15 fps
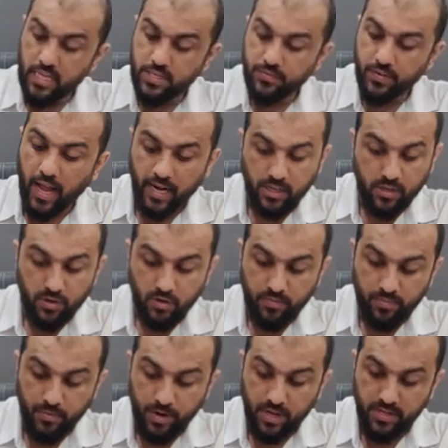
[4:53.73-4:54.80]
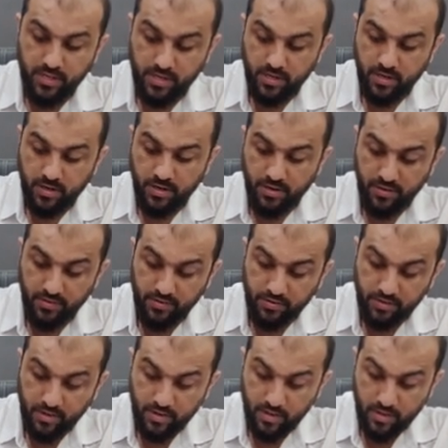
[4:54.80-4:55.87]
Each factor of production
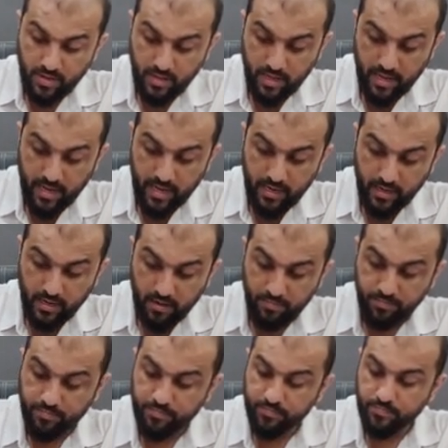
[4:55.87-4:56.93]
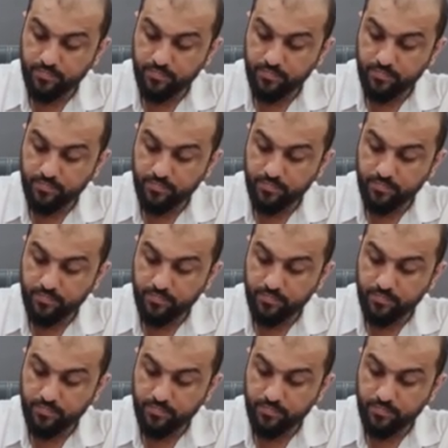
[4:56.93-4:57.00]
earns an income.